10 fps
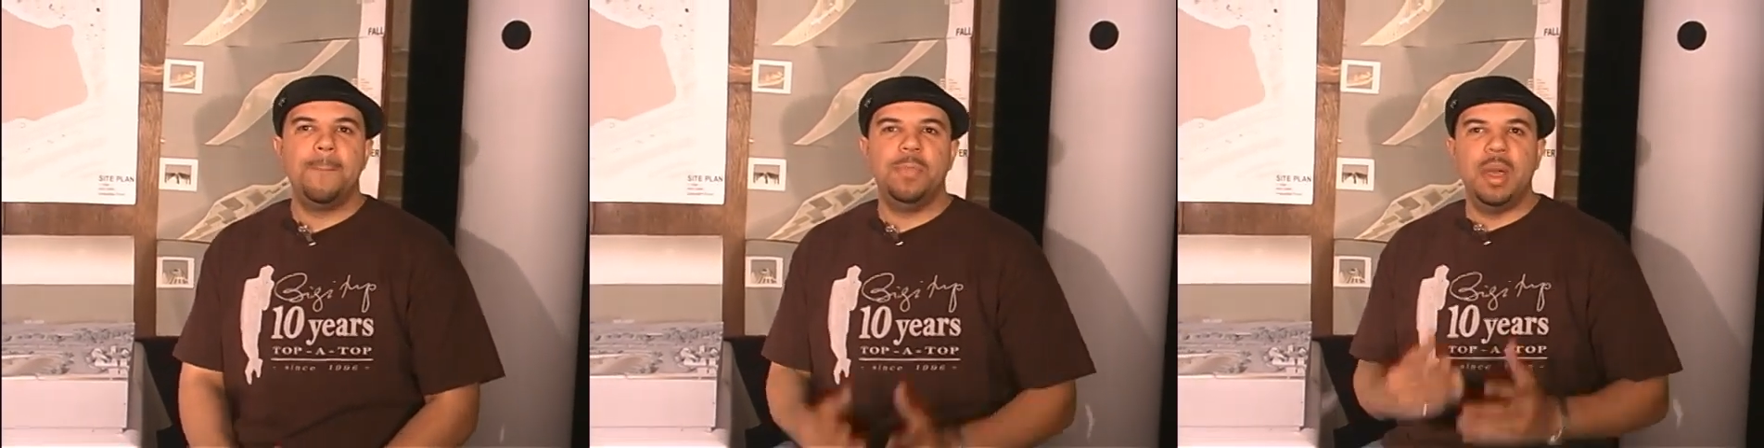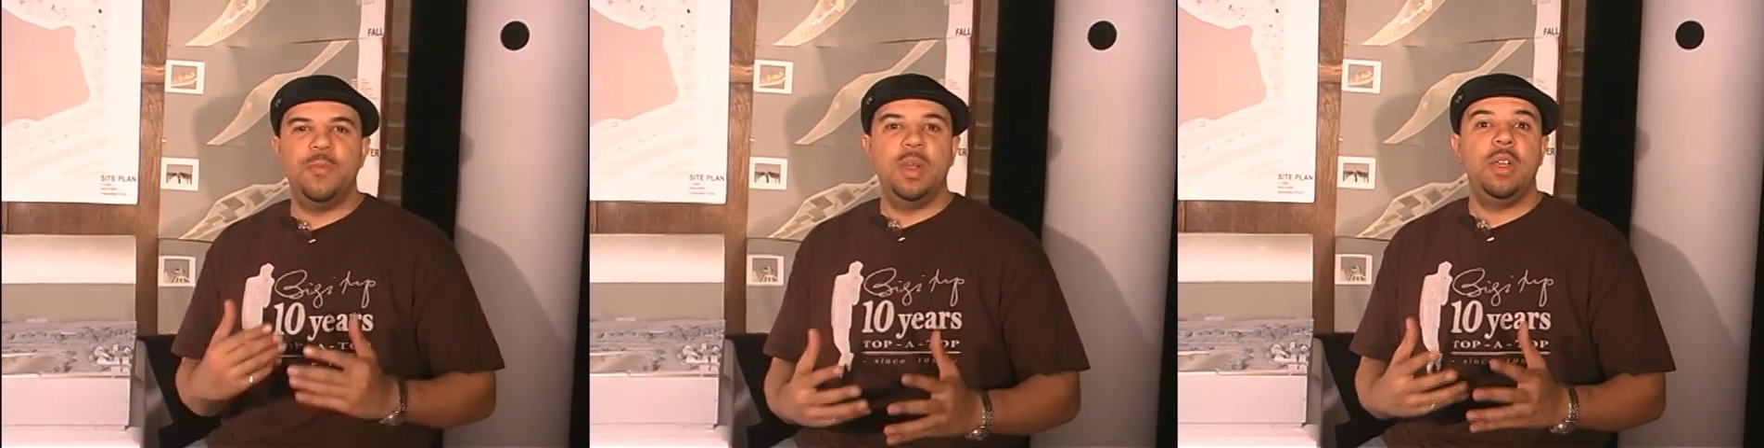my
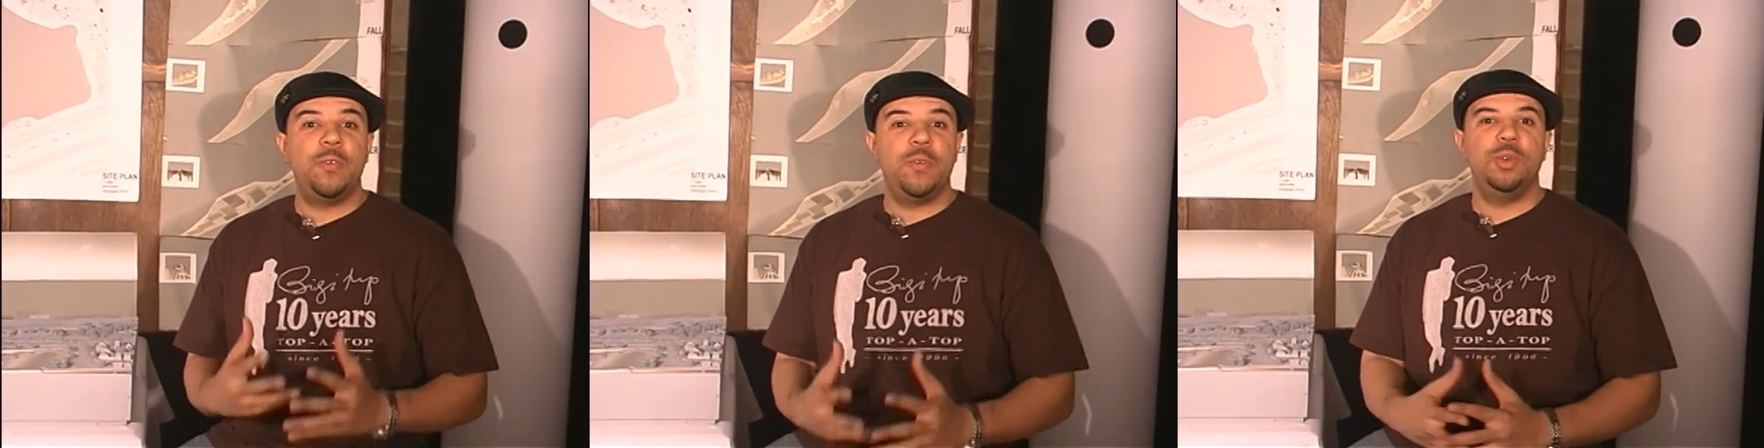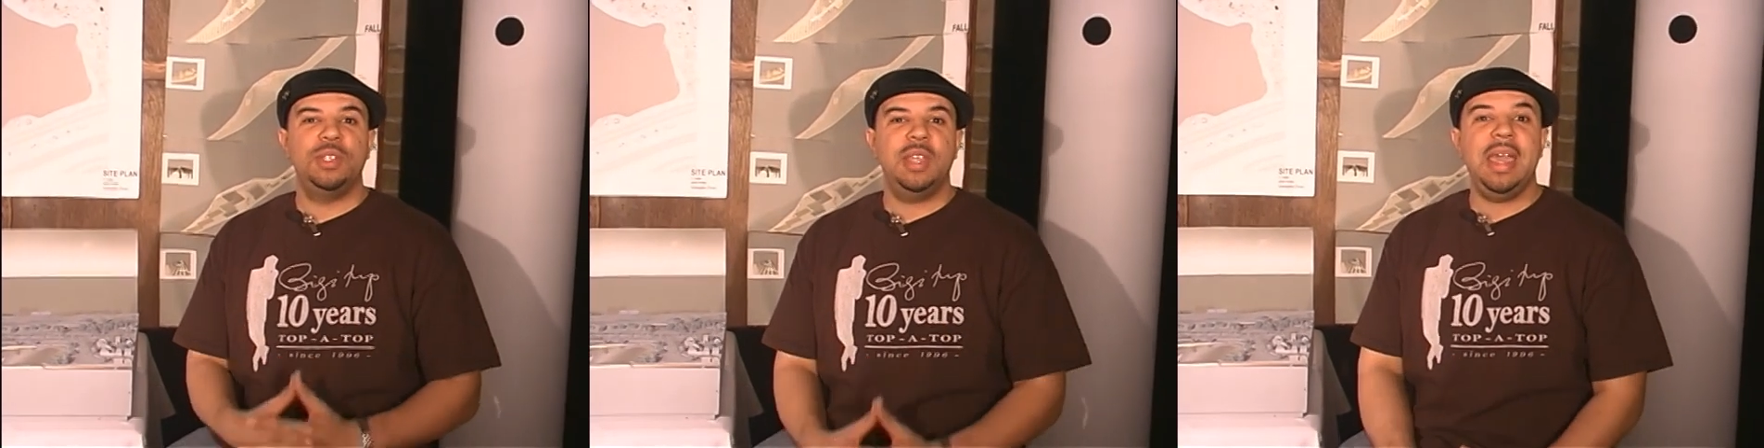very
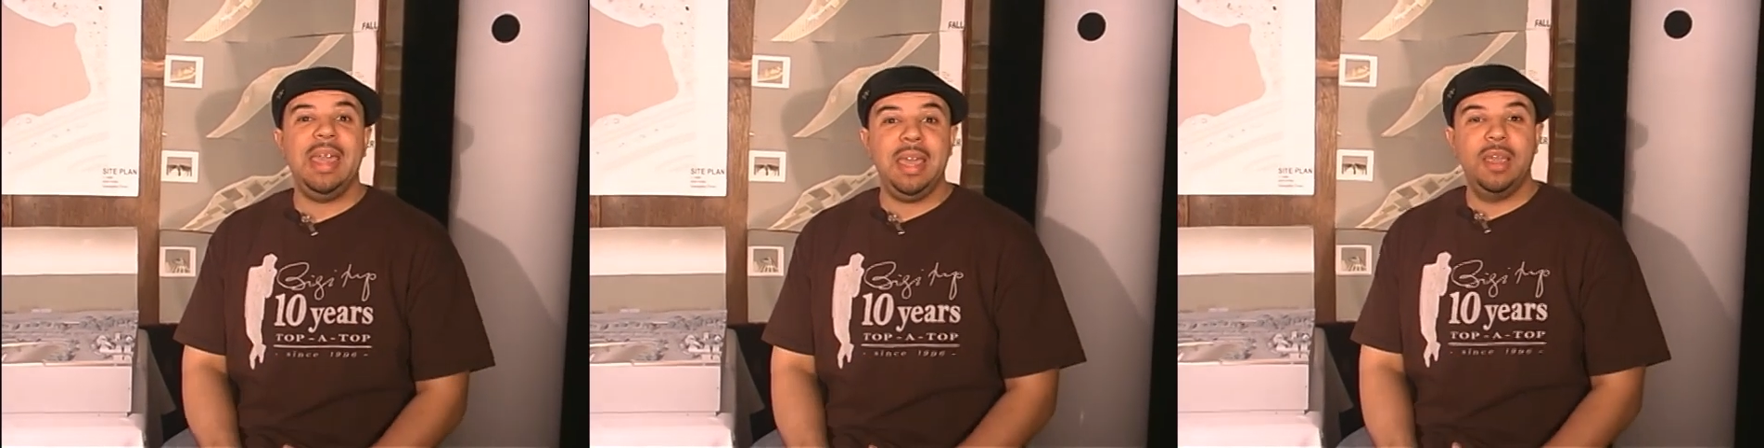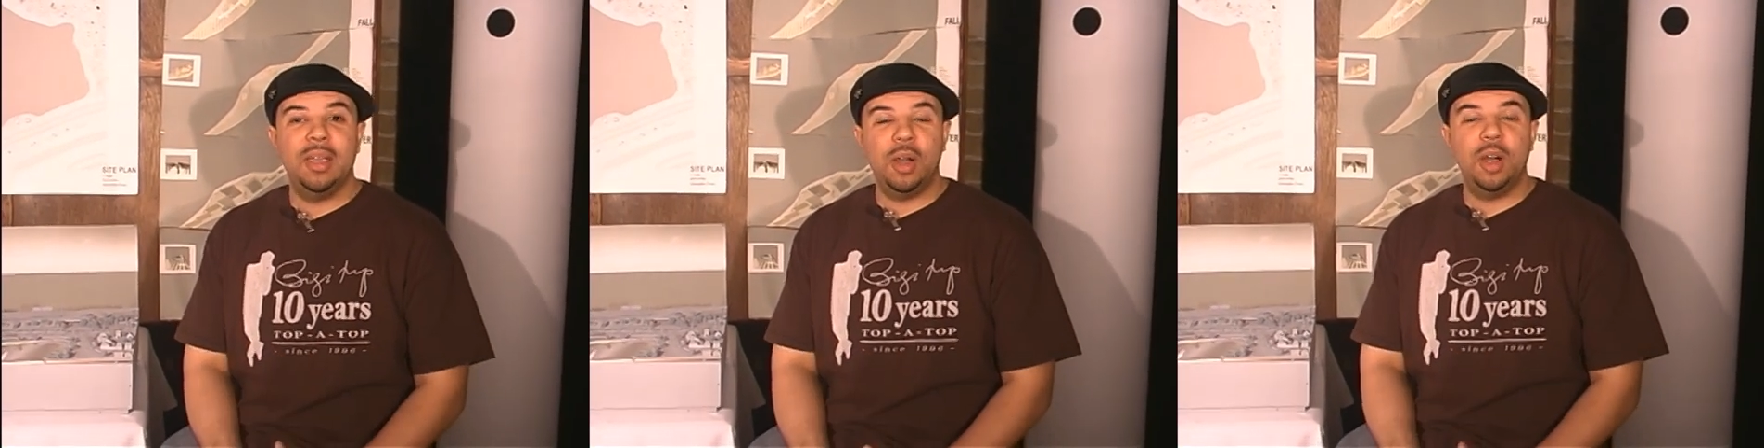first A
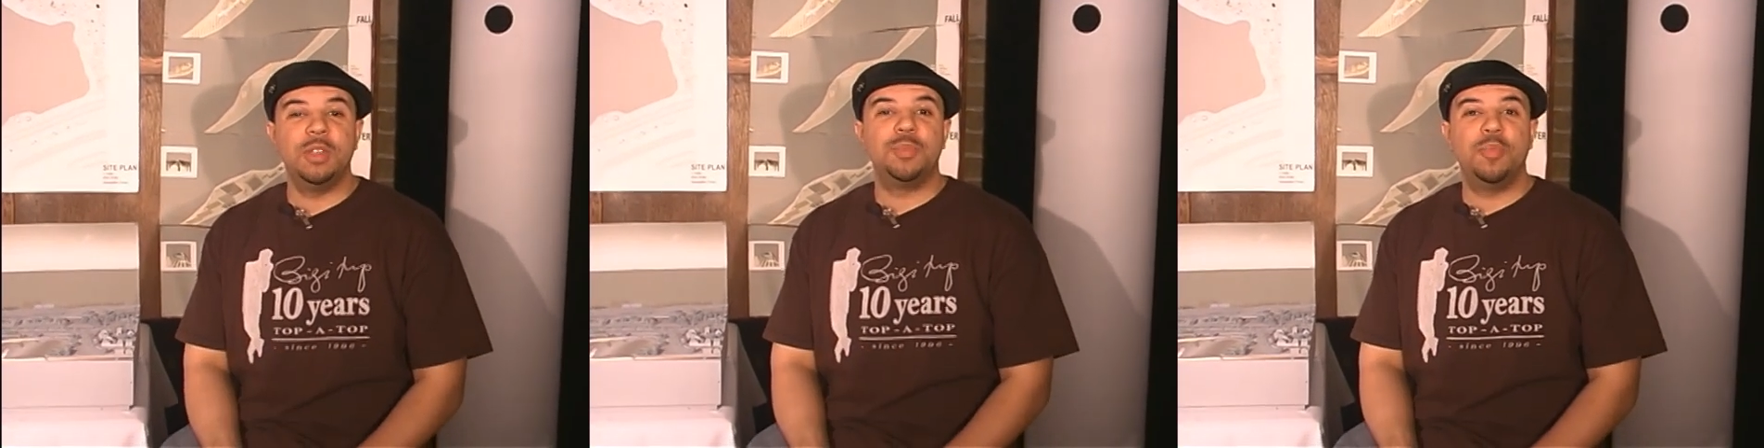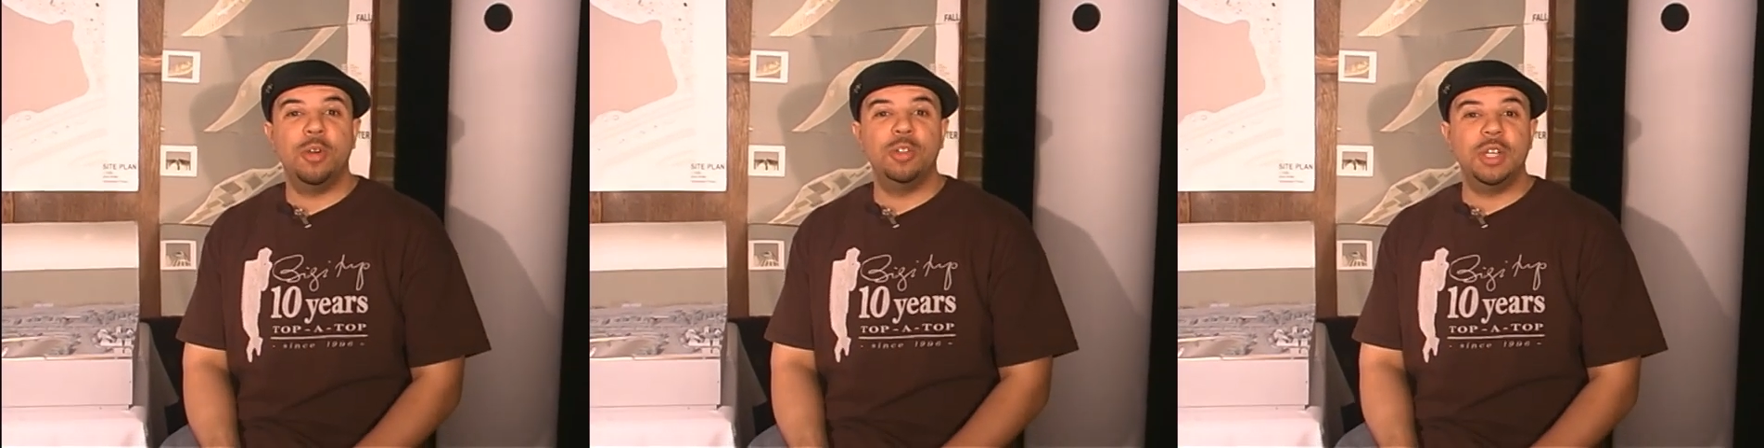on this
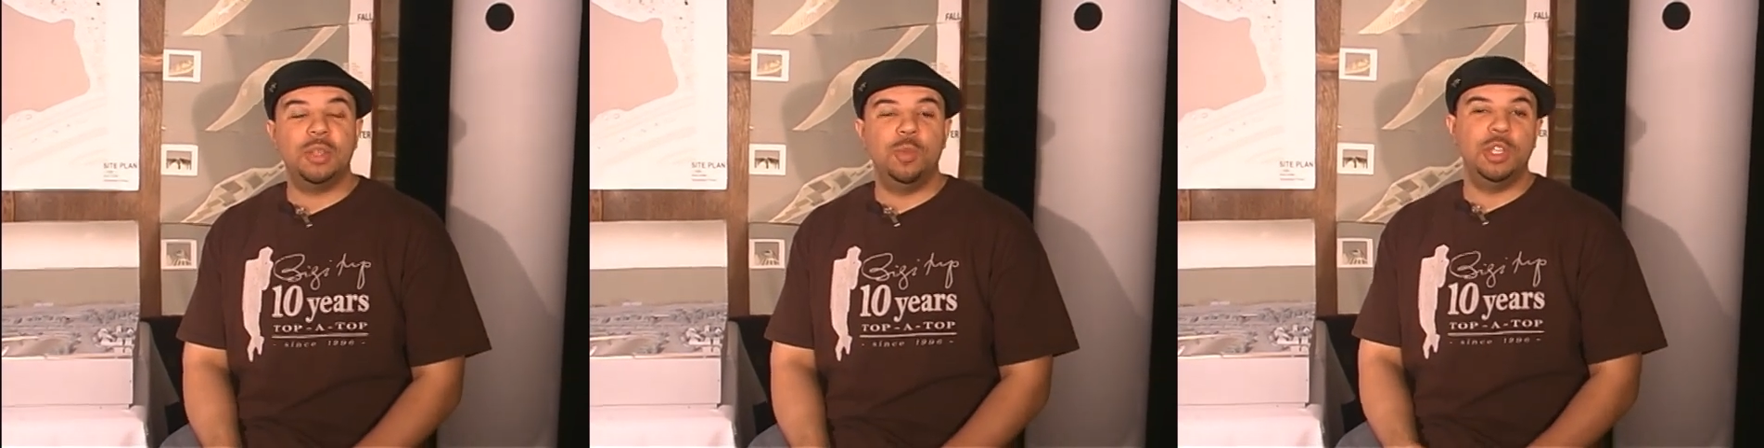project,